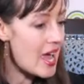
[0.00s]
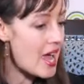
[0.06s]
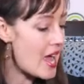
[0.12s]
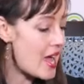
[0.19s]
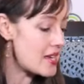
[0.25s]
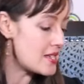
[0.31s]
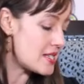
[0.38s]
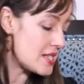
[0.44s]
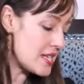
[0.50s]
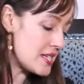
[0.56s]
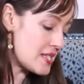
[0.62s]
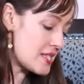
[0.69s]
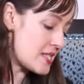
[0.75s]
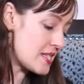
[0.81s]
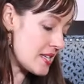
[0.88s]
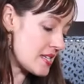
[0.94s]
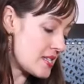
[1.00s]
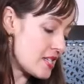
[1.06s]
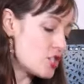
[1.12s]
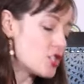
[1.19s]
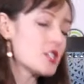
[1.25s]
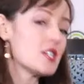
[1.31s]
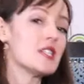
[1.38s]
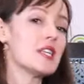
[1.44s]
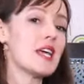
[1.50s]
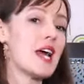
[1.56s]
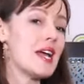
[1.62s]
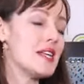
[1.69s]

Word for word: And it's essentially the